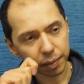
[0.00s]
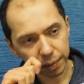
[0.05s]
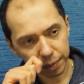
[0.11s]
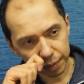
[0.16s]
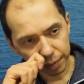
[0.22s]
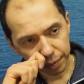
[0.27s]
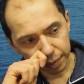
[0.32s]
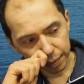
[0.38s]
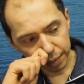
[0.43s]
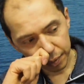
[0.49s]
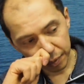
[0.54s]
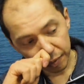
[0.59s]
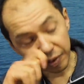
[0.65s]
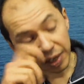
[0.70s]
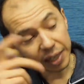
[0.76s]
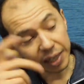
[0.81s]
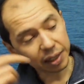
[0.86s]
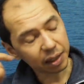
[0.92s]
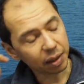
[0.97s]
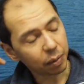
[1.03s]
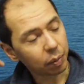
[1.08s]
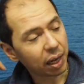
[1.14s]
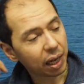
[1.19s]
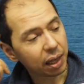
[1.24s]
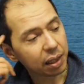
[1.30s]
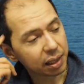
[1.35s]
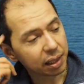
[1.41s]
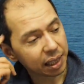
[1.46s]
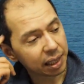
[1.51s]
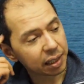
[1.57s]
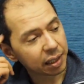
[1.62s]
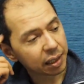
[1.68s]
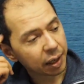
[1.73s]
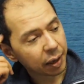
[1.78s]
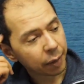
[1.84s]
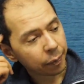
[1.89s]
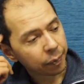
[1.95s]
balance. Finding yeah. the balance and
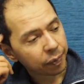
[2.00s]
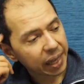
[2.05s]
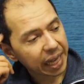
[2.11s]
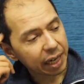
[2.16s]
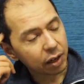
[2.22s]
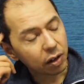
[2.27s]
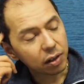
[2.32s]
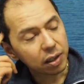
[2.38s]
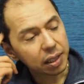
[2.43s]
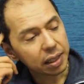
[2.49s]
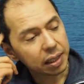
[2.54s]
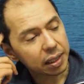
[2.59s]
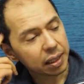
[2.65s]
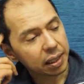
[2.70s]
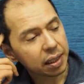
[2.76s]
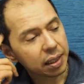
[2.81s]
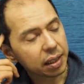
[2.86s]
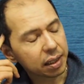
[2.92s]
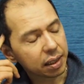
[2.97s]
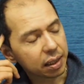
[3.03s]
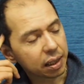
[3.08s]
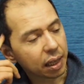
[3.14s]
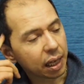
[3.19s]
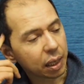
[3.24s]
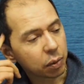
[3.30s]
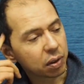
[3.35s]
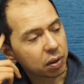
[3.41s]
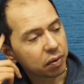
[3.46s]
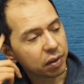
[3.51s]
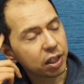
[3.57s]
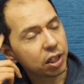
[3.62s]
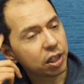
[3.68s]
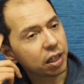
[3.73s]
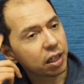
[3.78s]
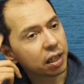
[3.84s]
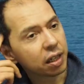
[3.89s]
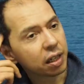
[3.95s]
and all this is interesting. Like with
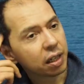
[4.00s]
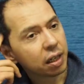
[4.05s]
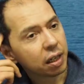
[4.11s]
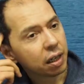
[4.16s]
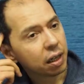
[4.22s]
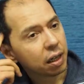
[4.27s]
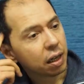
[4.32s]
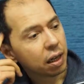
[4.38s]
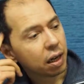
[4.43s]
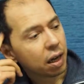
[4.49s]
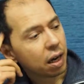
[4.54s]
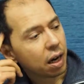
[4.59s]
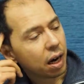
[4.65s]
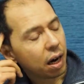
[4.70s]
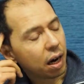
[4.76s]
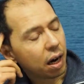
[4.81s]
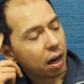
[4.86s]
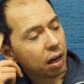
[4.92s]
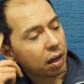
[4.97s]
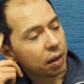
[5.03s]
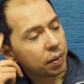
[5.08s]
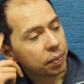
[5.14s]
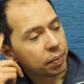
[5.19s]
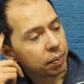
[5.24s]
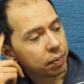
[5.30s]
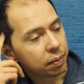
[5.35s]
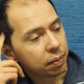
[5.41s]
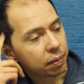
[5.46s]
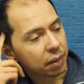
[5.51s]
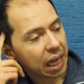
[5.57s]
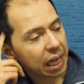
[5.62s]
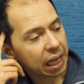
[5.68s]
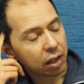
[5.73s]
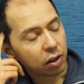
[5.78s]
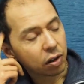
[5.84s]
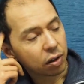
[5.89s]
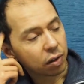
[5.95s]
Vishy, um,
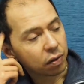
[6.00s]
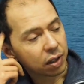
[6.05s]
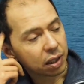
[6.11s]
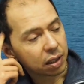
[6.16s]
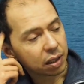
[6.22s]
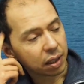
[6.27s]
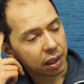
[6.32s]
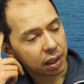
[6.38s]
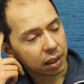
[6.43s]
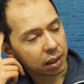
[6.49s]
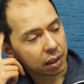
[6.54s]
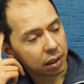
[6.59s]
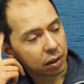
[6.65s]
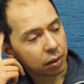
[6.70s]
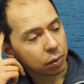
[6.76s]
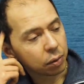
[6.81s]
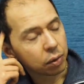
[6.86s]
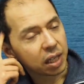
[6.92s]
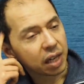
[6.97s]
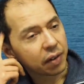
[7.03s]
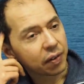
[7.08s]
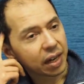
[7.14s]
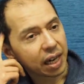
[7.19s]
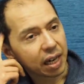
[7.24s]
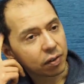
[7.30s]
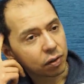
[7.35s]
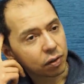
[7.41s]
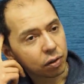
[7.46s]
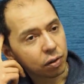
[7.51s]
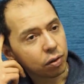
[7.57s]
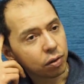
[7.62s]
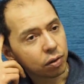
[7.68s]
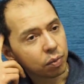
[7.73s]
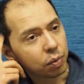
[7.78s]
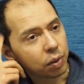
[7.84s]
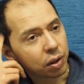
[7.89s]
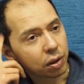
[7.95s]
like a lot of these things you would never have to
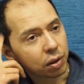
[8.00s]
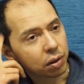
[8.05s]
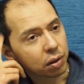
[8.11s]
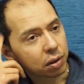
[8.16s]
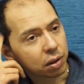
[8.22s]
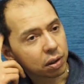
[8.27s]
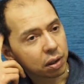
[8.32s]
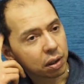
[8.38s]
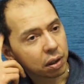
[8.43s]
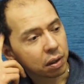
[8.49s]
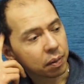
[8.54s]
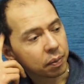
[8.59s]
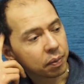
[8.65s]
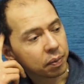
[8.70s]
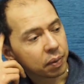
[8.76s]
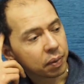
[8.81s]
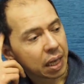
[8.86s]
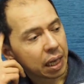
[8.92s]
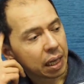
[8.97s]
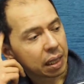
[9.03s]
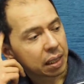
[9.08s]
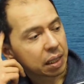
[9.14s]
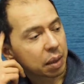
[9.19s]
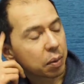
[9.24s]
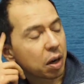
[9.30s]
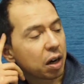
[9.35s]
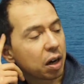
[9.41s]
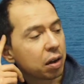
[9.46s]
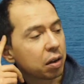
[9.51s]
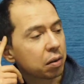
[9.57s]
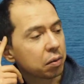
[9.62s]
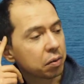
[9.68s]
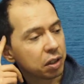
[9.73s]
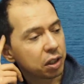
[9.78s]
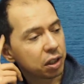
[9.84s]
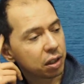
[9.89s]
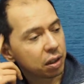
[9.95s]
do because uh, somehow
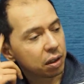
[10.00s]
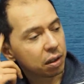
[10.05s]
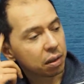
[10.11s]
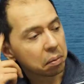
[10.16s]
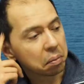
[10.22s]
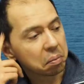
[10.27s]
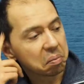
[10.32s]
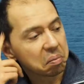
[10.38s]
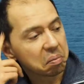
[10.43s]
Vishy